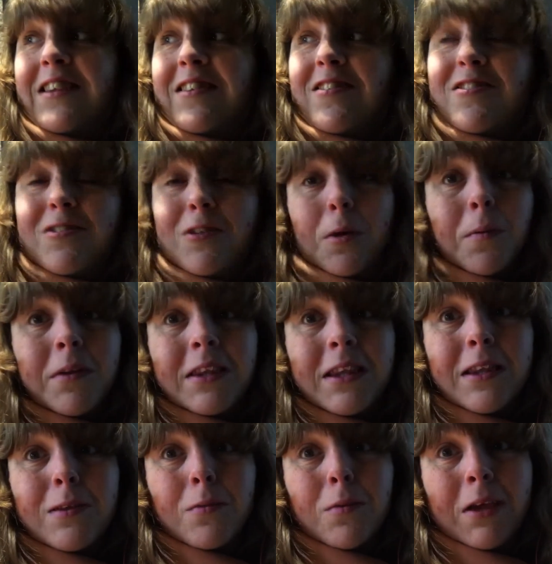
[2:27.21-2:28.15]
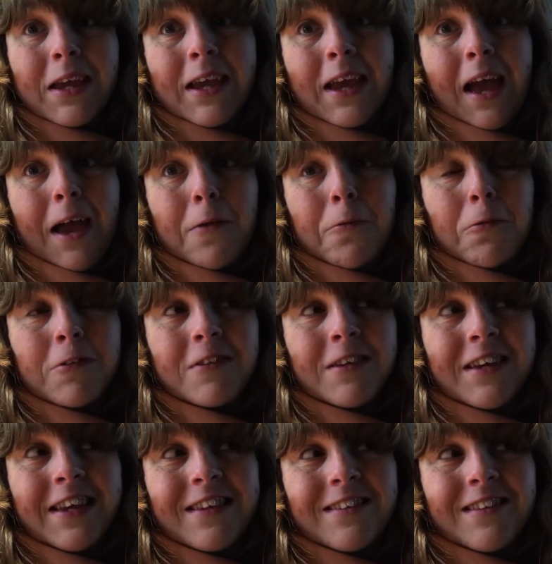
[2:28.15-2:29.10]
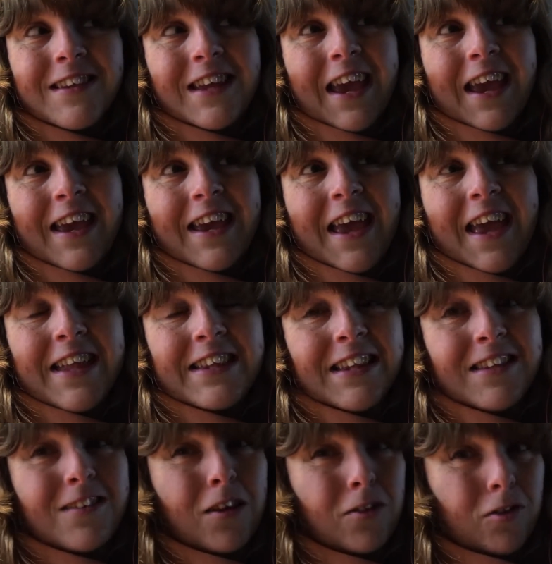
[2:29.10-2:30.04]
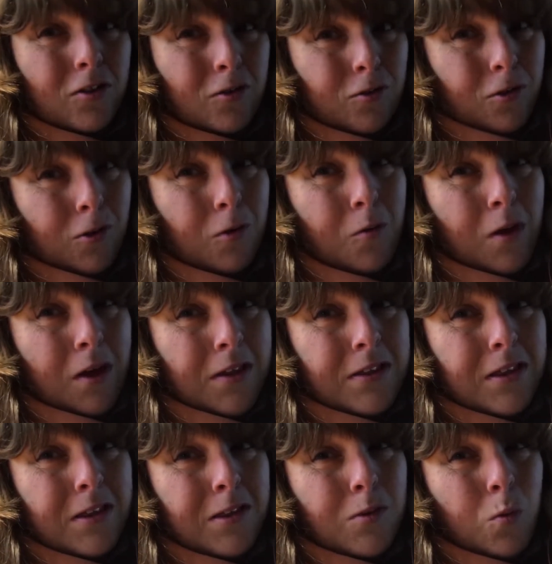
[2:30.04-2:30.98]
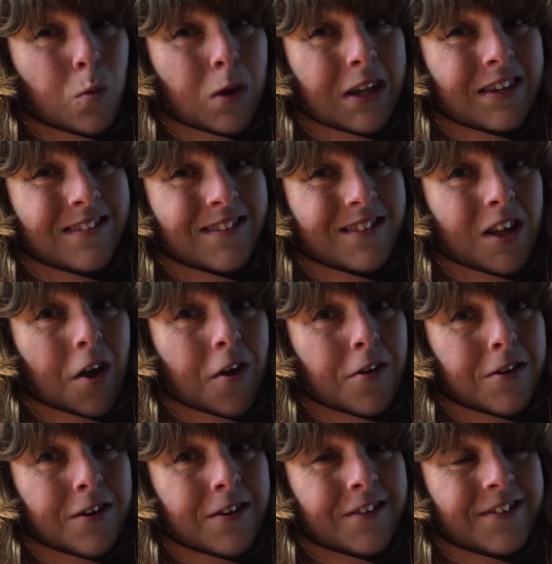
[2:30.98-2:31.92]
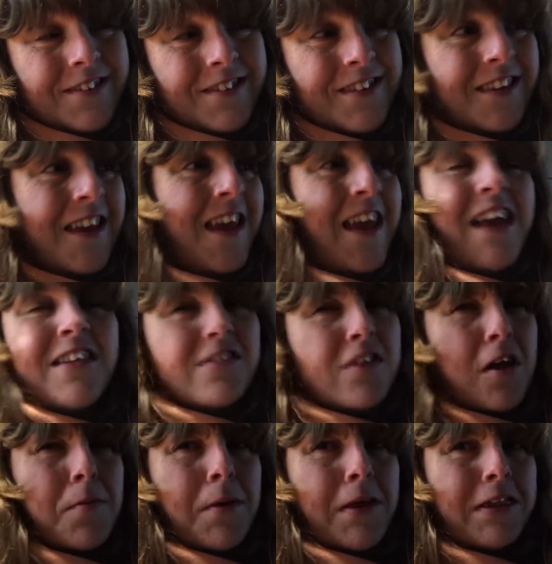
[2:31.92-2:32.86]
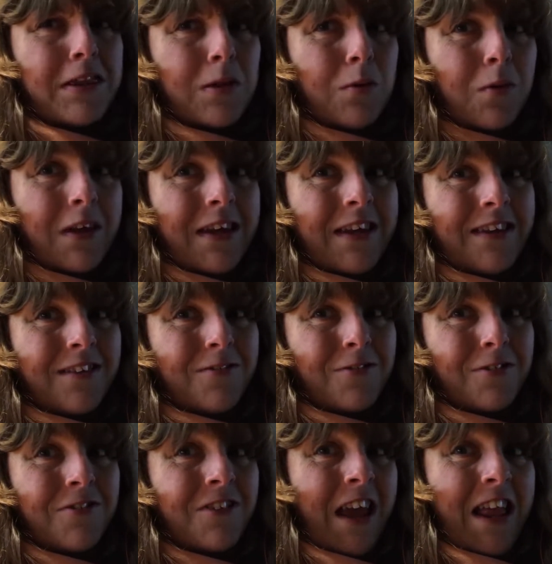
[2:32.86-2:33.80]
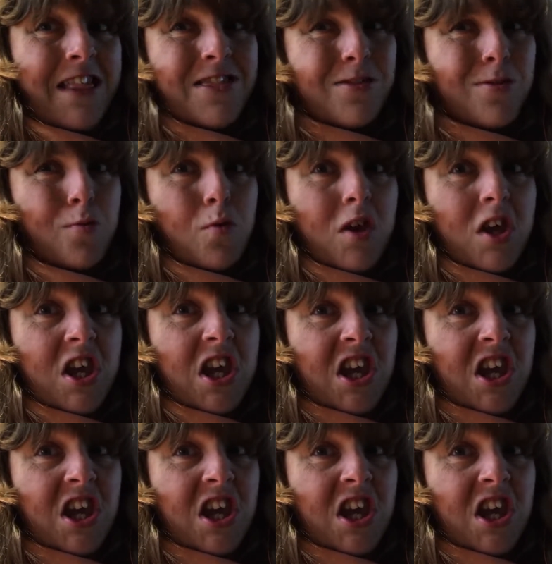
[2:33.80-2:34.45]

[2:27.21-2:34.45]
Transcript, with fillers: So that's two of the three I want to get today, and that's also two of the three starters. It's all about threes with Gen 3.